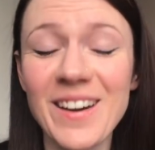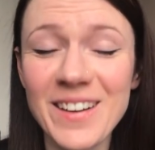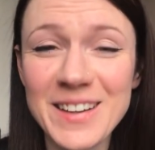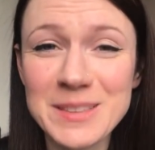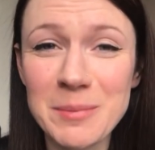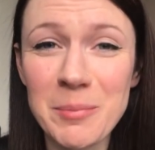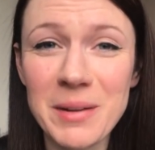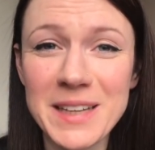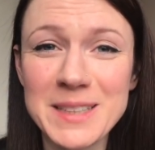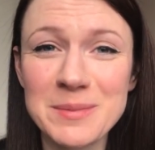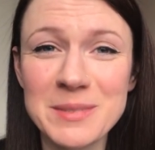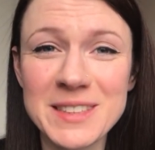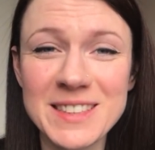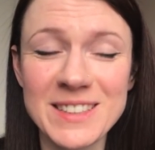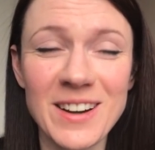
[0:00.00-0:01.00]
guys, my
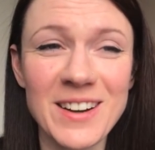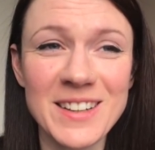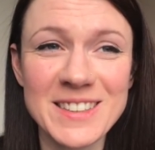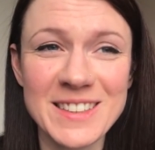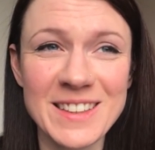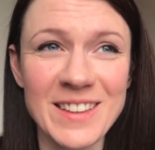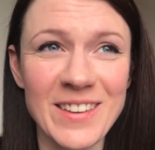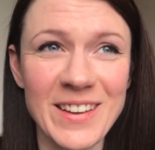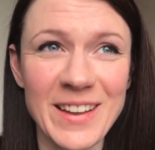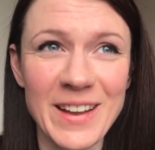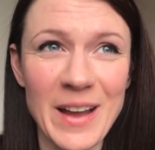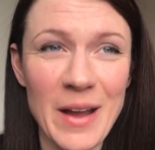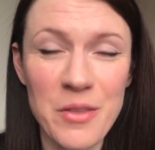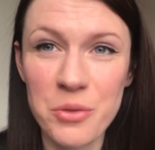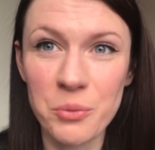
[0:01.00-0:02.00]
placement starts in like
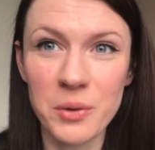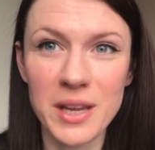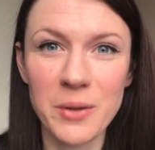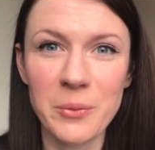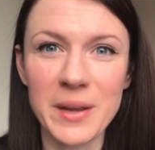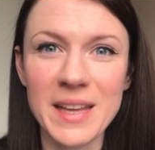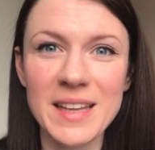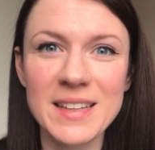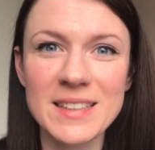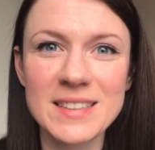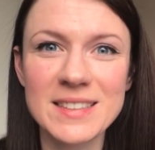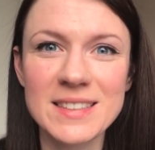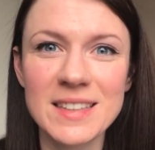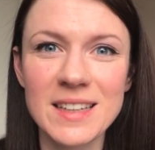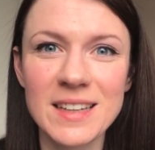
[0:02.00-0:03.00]
three
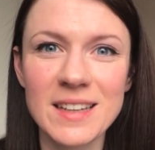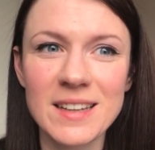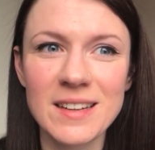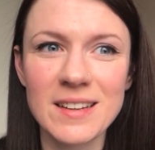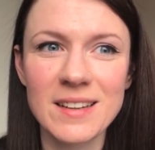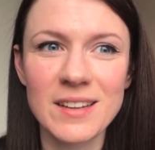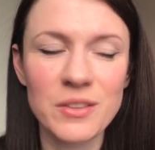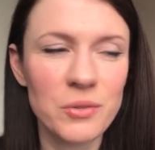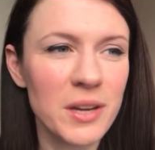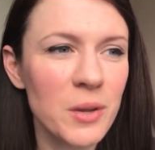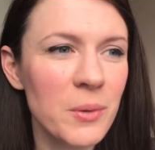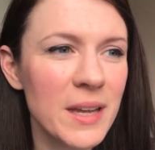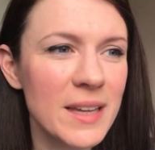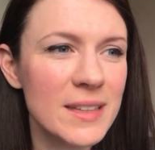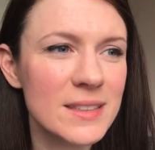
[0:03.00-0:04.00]
weeks. Three
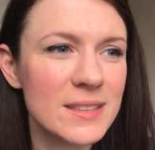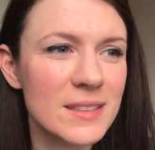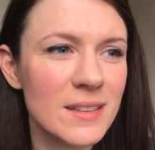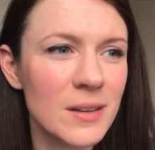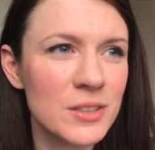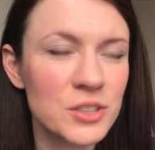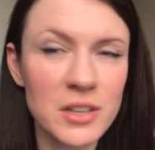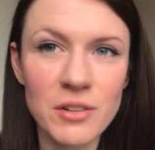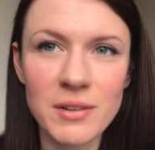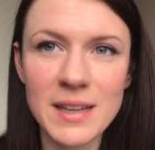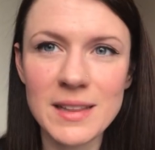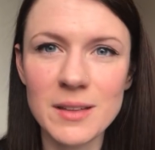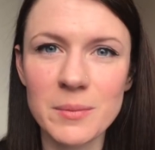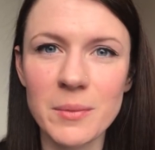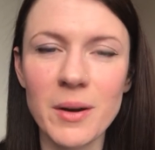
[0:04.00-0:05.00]
weeks? Should I
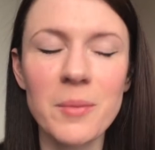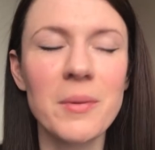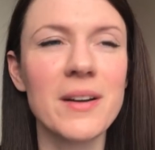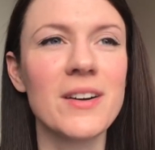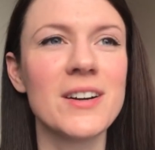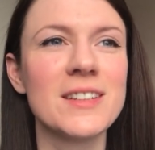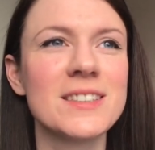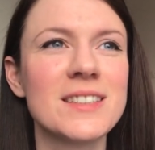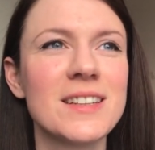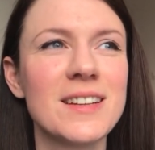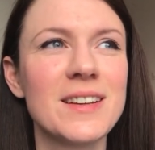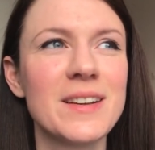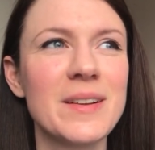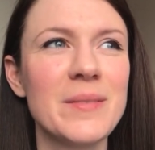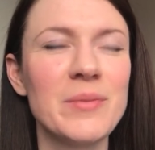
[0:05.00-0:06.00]
ring them? Oh my god.
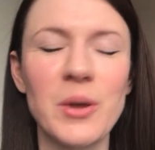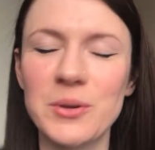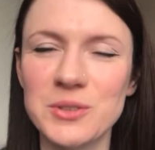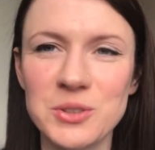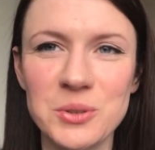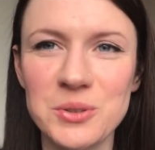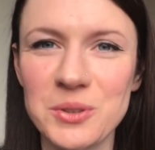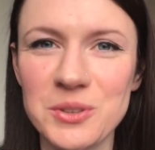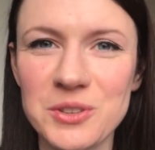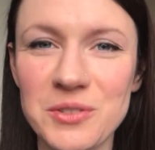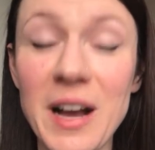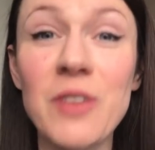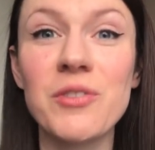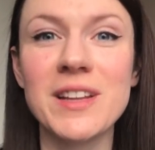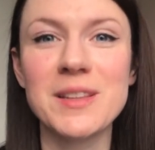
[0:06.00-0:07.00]
No, it's too soon. To
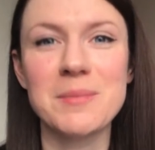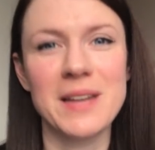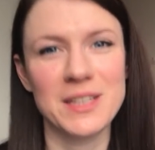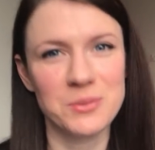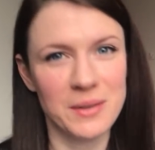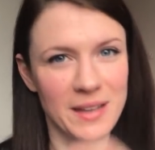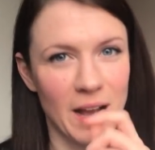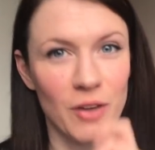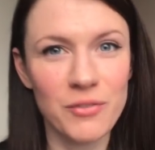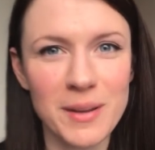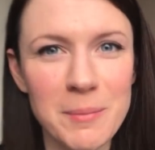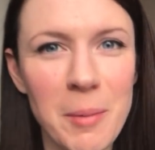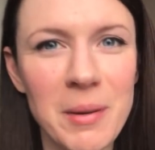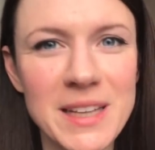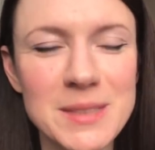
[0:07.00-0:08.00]
I'll ring them next week. I'll
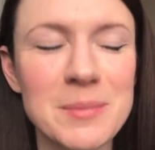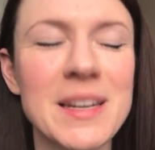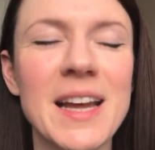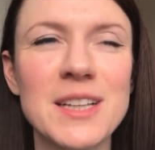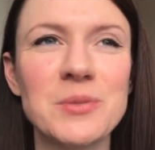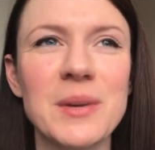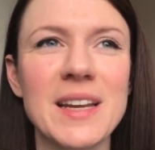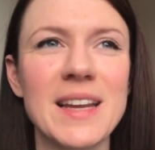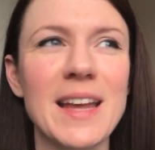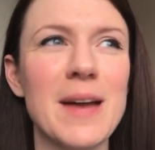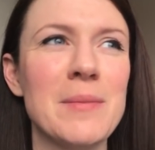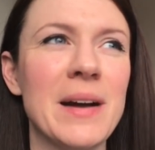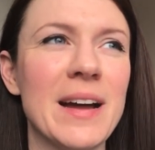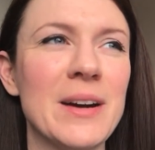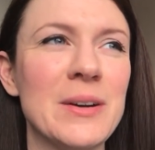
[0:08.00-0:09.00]
ring my placement next week and get my